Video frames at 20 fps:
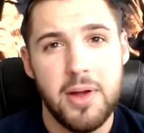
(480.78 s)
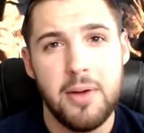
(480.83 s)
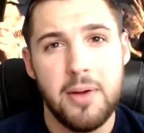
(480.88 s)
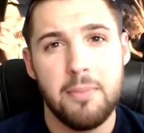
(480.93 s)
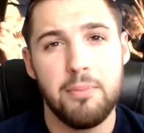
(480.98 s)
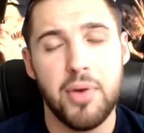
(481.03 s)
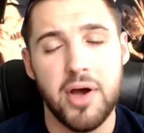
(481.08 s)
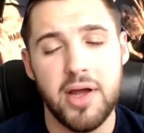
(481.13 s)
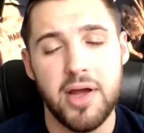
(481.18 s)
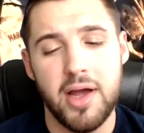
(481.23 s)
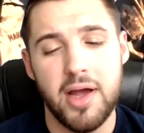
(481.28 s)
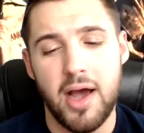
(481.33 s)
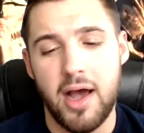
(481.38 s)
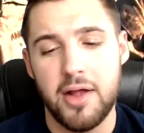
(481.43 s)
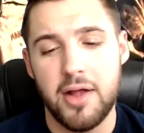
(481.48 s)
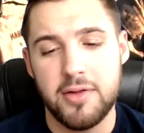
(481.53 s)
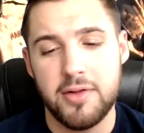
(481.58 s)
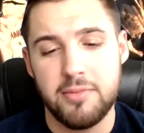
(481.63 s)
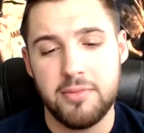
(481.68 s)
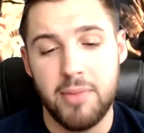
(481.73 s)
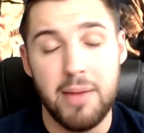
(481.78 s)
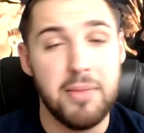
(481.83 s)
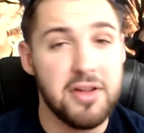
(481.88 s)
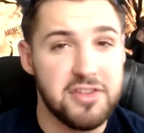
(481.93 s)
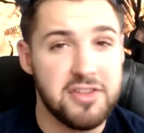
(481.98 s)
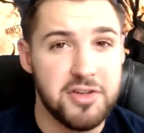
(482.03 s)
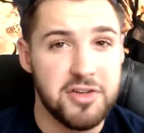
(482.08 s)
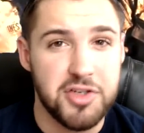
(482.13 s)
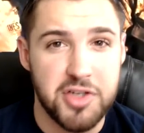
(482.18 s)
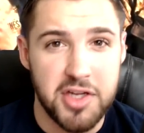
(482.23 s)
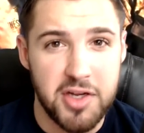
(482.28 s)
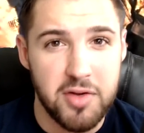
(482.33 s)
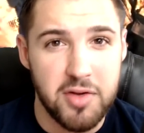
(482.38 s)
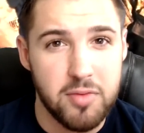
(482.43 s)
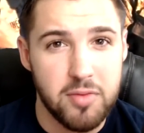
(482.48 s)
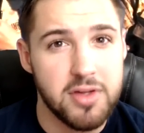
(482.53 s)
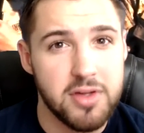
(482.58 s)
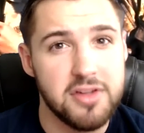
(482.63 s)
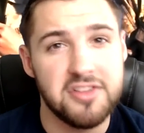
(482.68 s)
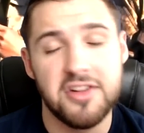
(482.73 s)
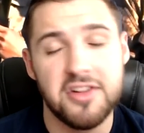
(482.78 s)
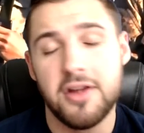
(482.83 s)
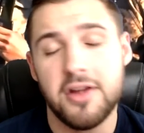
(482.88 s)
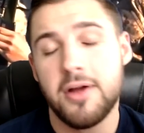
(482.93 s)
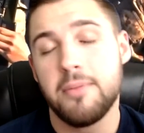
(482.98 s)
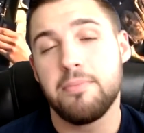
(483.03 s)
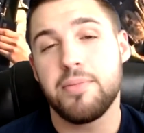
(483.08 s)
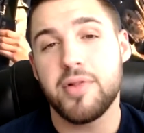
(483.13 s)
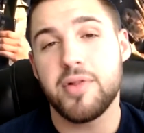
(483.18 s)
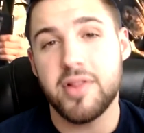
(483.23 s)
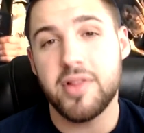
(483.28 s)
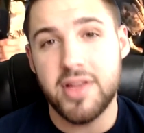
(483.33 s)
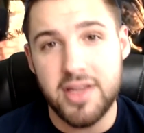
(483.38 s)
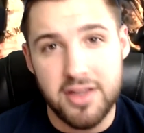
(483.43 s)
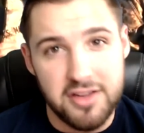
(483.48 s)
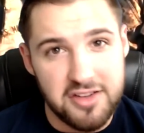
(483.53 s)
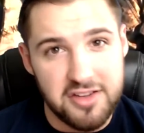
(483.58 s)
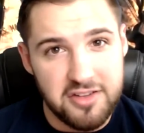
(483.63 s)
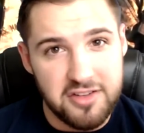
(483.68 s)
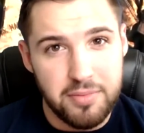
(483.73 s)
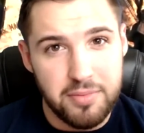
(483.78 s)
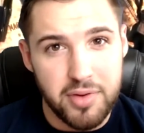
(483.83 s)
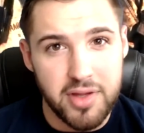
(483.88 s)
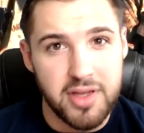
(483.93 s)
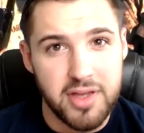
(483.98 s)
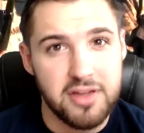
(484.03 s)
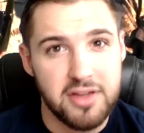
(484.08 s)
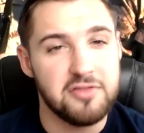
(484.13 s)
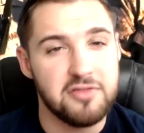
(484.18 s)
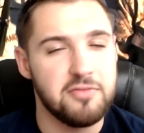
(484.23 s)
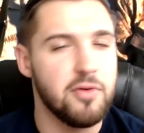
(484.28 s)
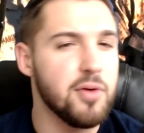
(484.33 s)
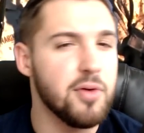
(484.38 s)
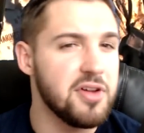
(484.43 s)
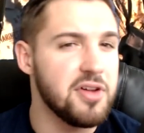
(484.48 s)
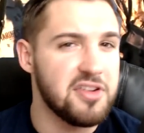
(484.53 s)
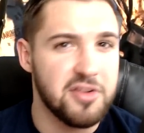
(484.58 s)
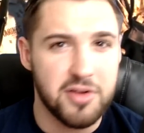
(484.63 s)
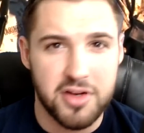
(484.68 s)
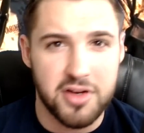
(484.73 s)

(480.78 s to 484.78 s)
But my message to you is, please, please voice your